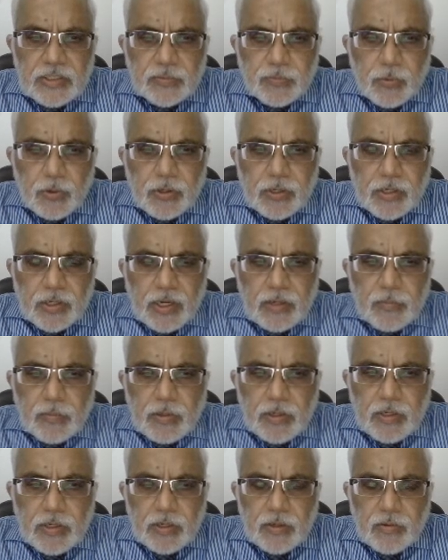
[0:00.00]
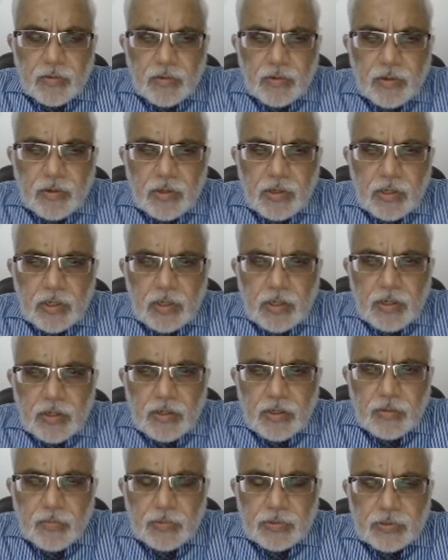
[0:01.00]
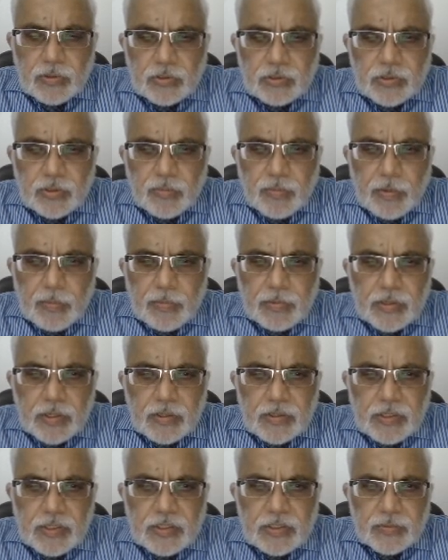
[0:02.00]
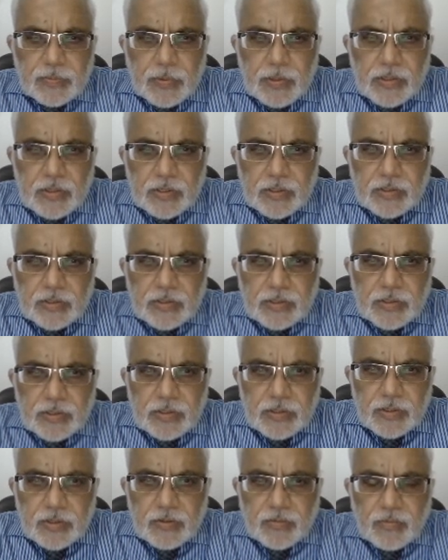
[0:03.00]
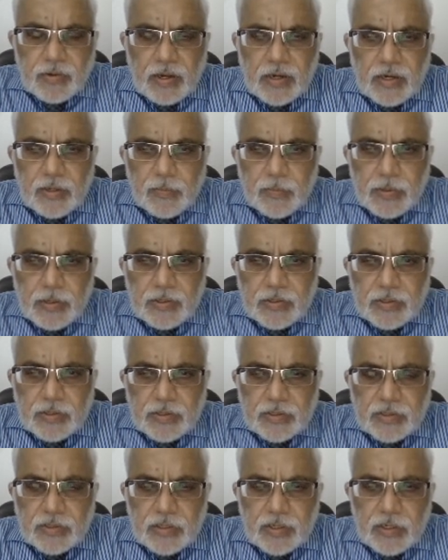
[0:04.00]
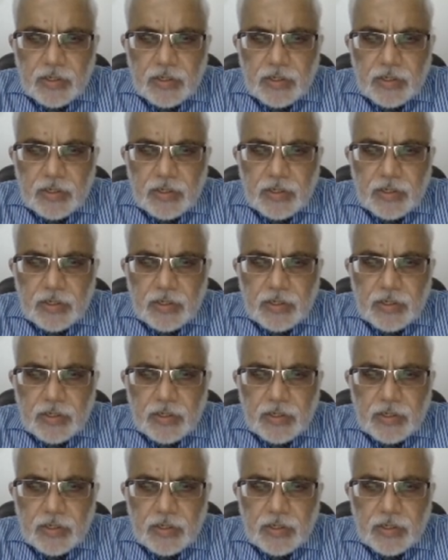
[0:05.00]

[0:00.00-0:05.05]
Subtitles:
0.9 million, you must also remember that these patents, valid patents,